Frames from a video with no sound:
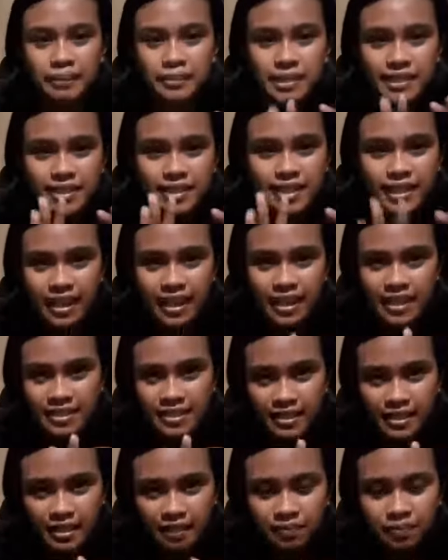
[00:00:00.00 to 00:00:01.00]
is
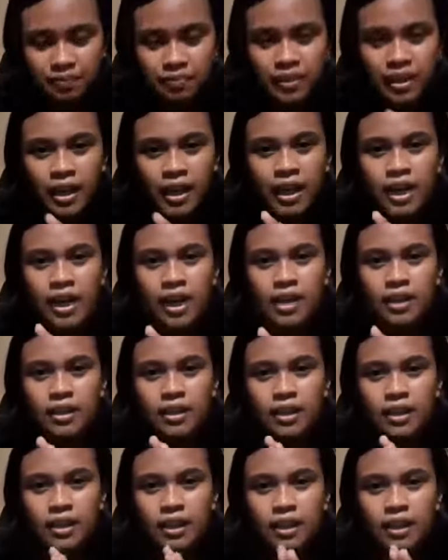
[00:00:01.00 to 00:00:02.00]
Kasih.
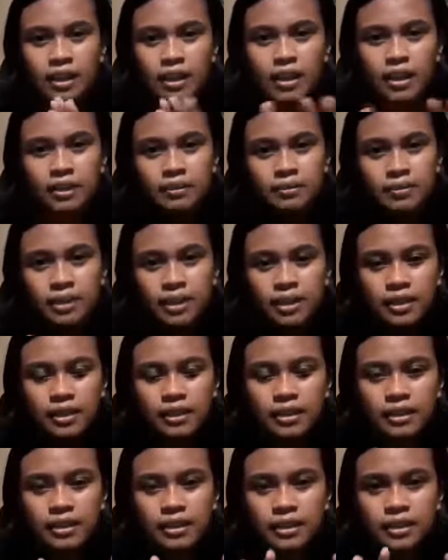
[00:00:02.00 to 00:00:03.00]
I'm
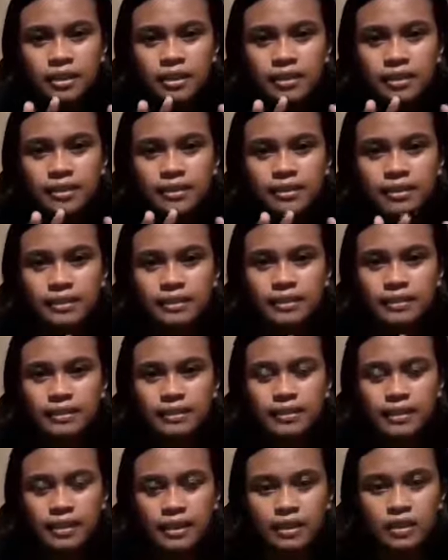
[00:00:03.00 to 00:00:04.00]
gonna
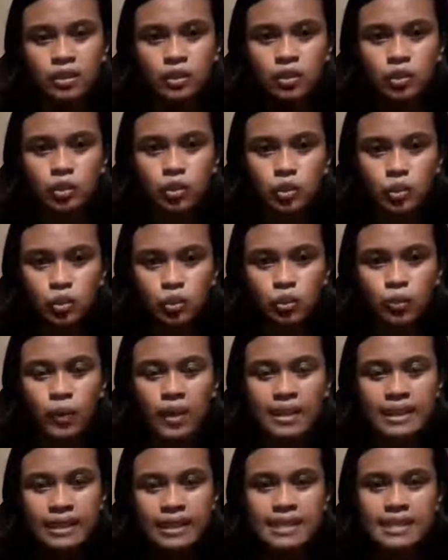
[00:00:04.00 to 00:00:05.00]
tell you
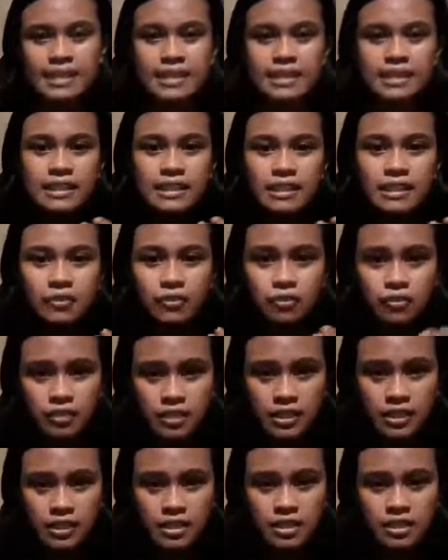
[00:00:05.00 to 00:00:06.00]
what is the
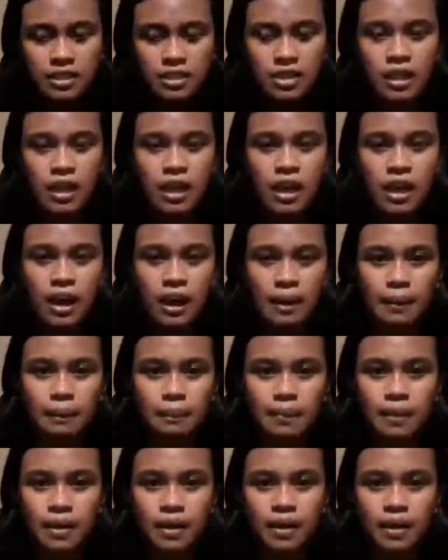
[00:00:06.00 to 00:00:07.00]
difference
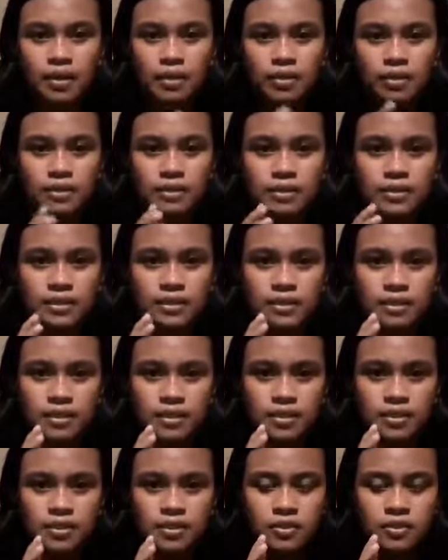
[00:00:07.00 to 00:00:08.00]
about
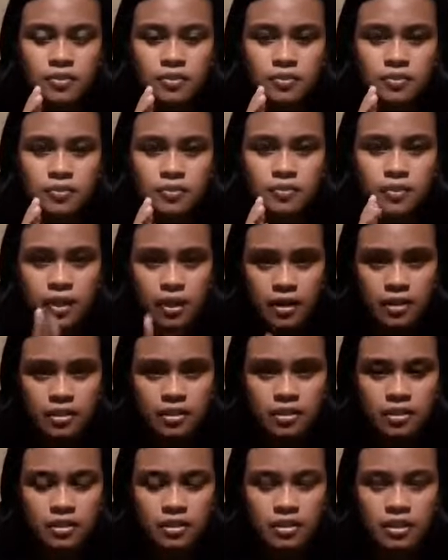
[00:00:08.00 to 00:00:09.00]

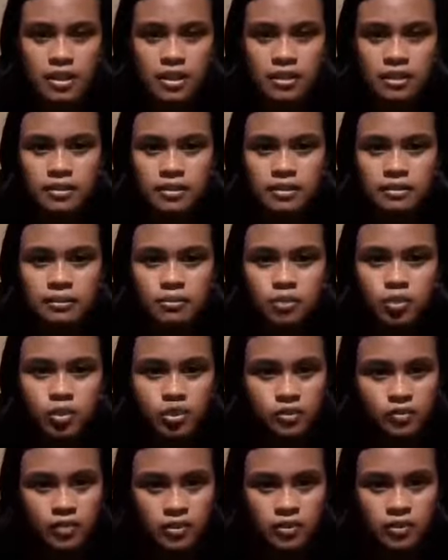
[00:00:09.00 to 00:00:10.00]
satisfiers and
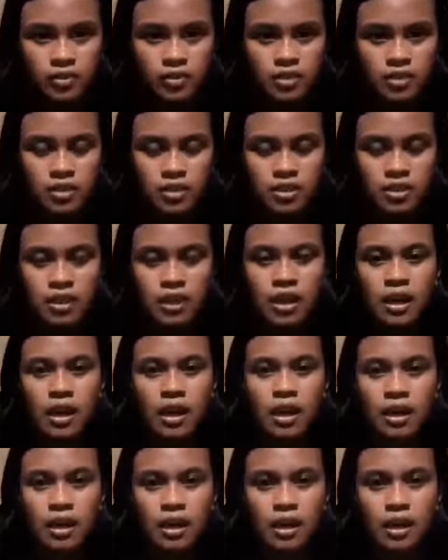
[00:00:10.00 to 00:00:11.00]
motivators.
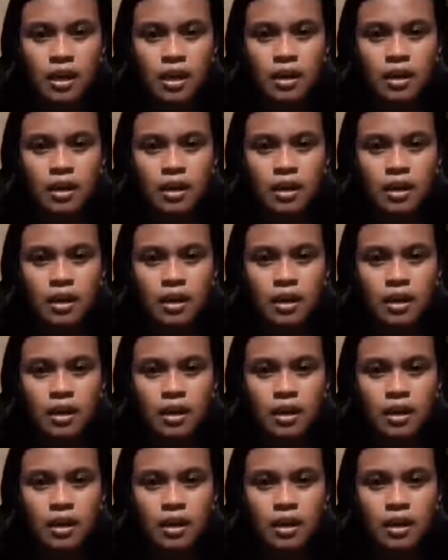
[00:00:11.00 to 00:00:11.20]
We